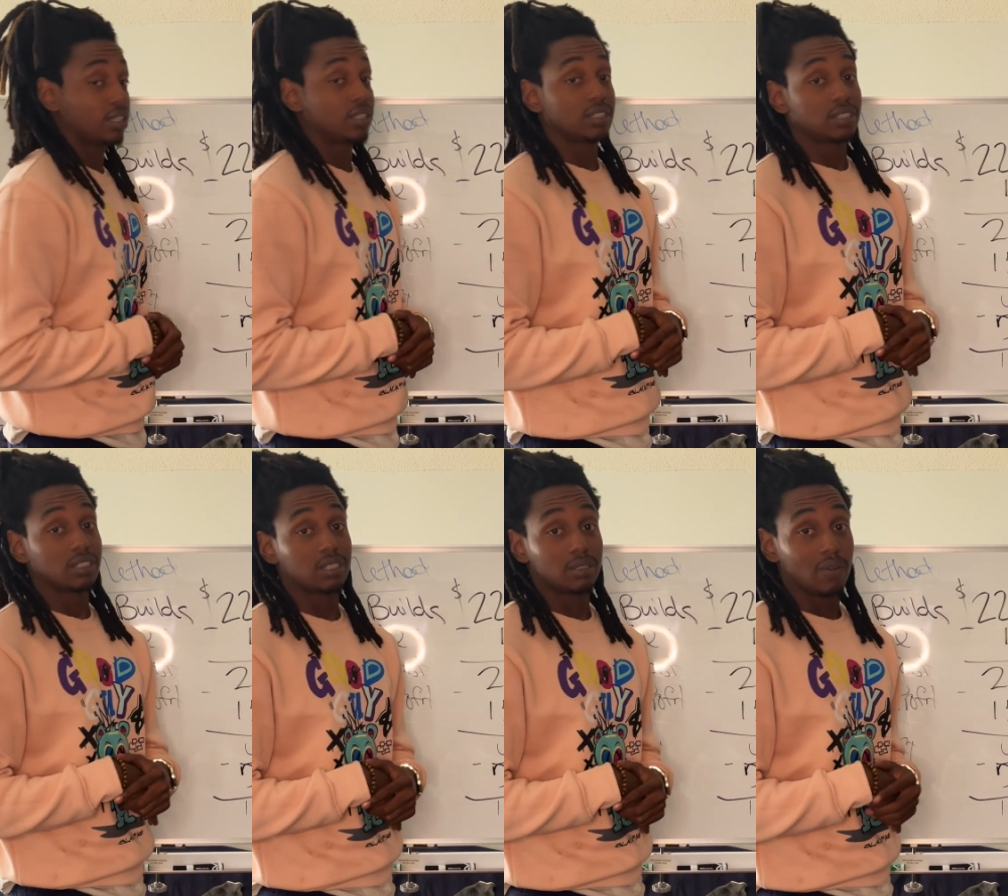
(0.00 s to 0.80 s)
This
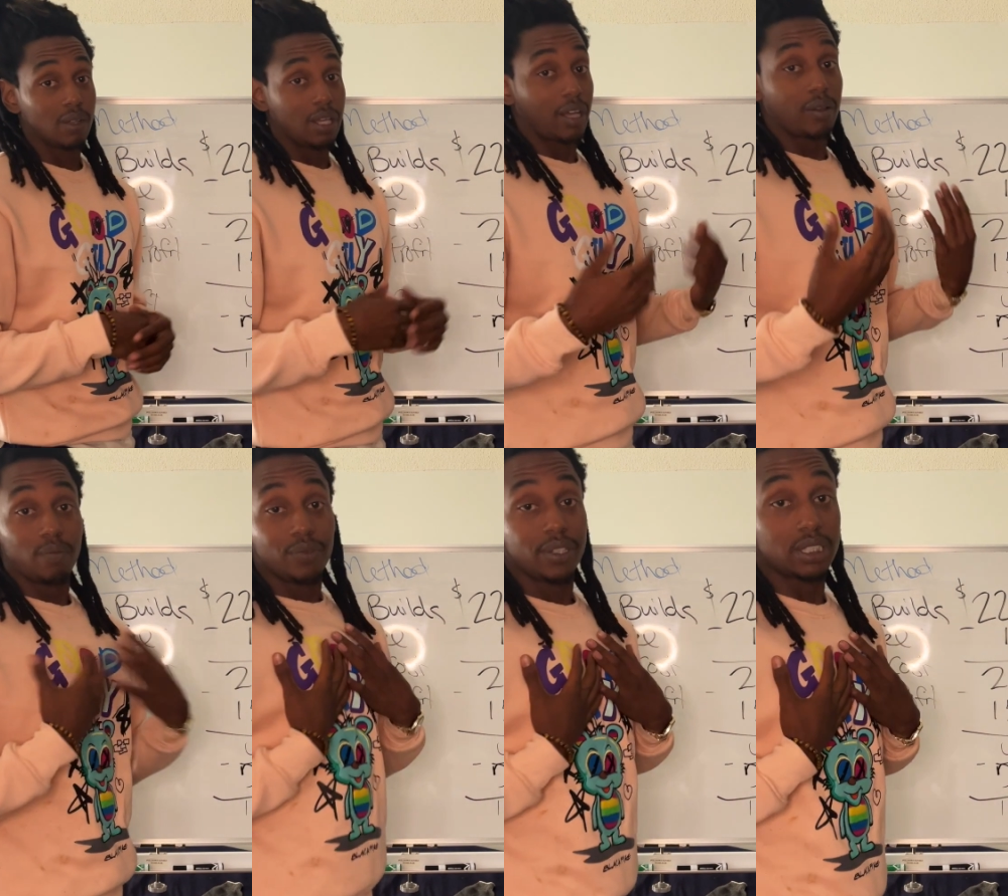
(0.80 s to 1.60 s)
is
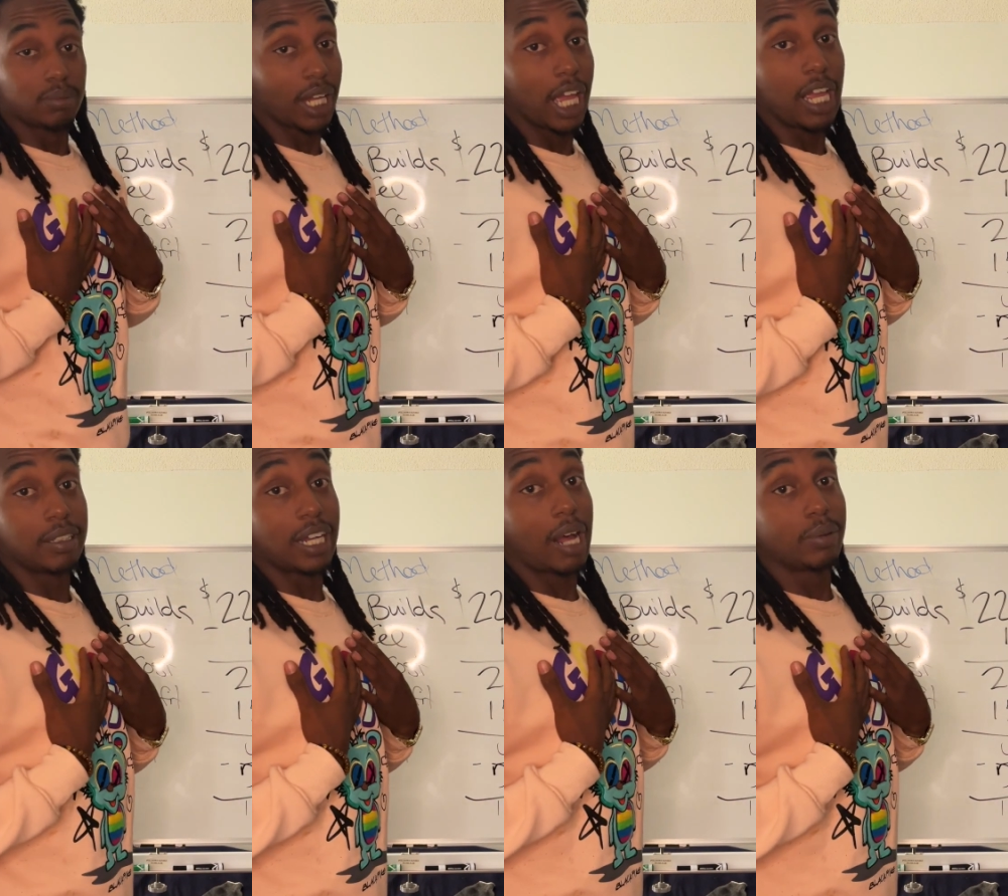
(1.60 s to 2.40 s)
some gain that
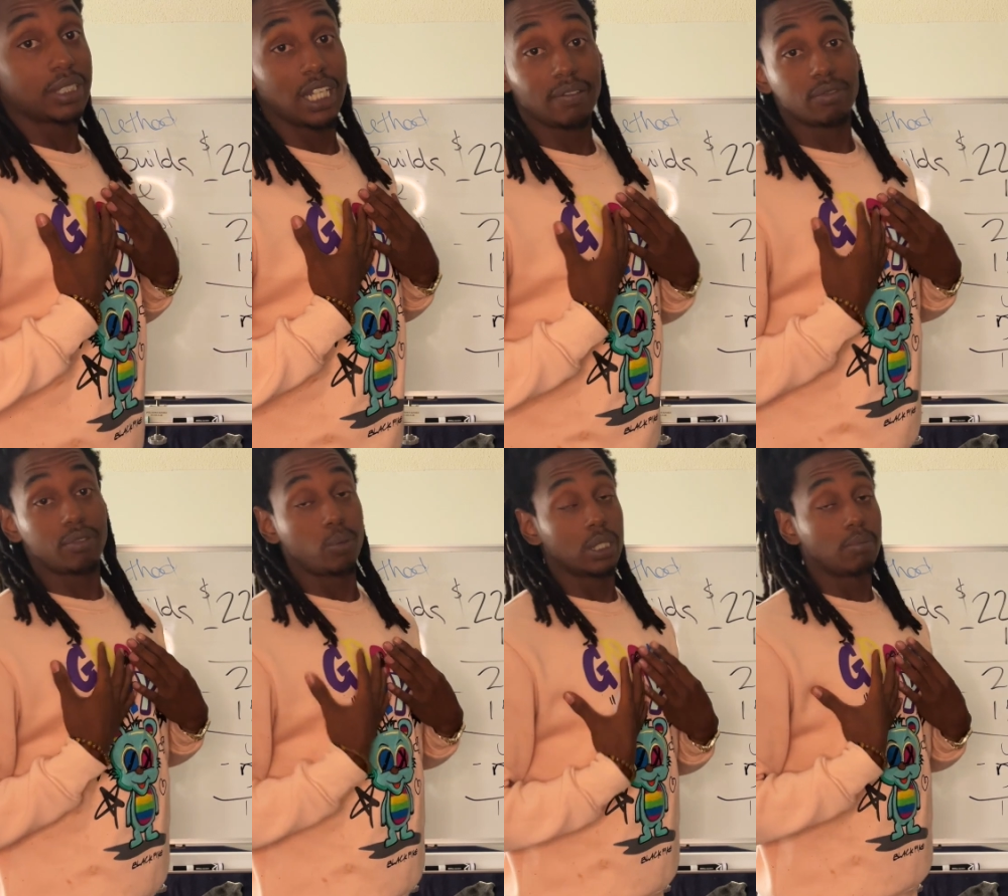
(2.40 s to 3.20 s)
I was given from
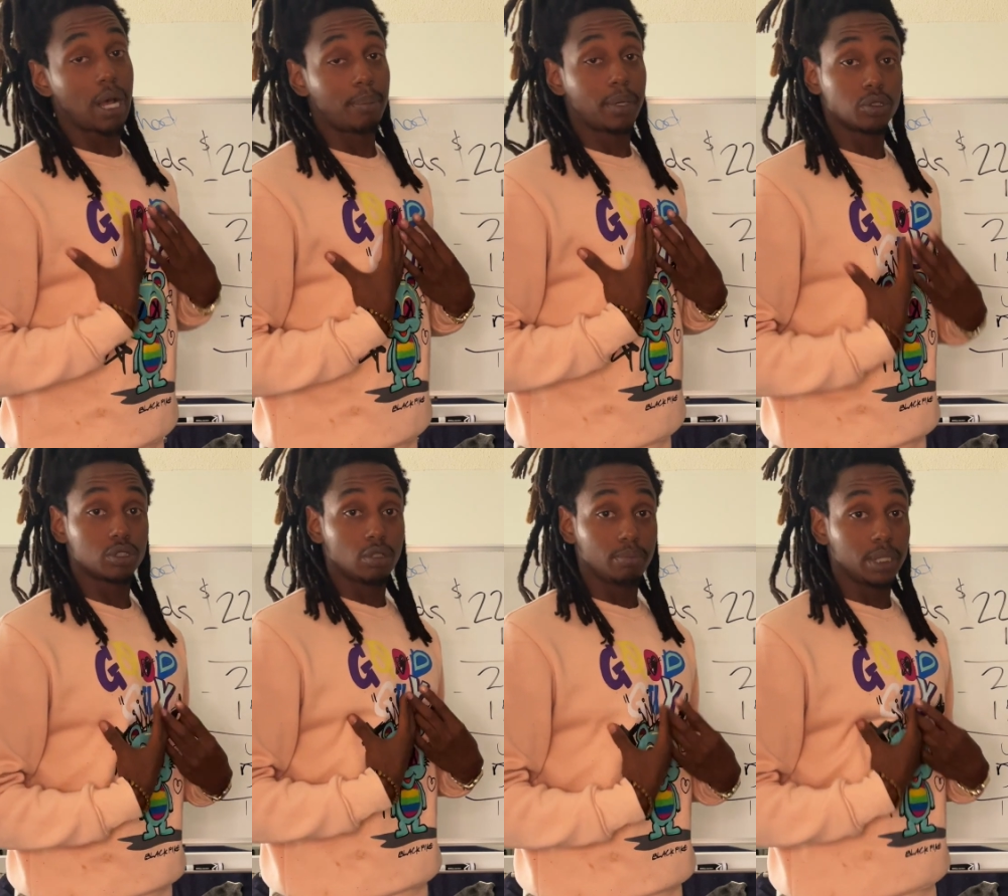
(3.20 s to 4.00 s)
one of my
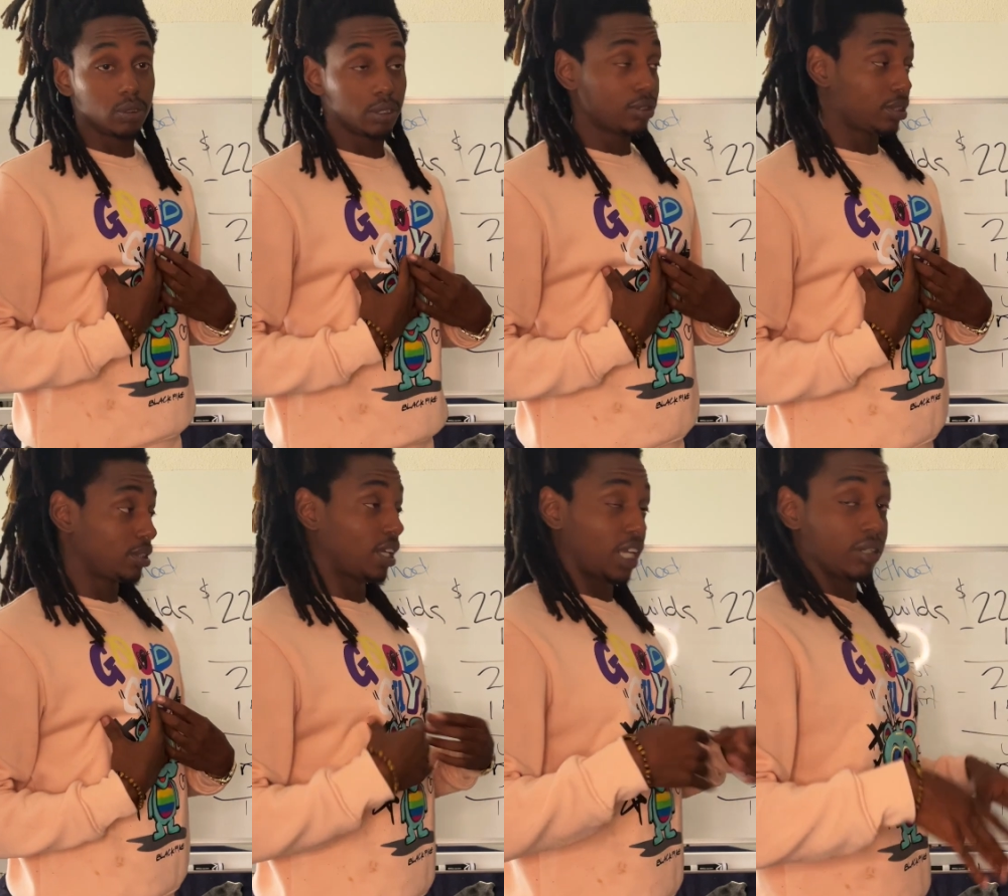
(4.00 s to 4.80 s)
personal builders
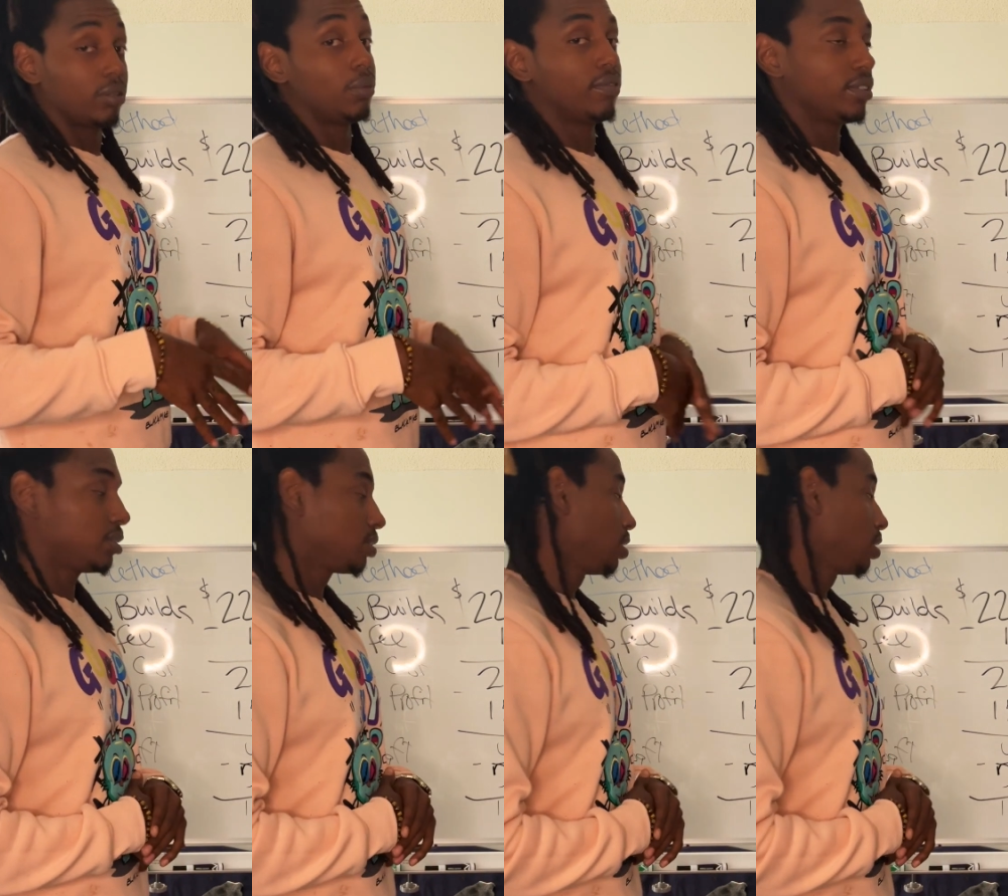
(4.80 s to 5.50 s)
here in Memphis.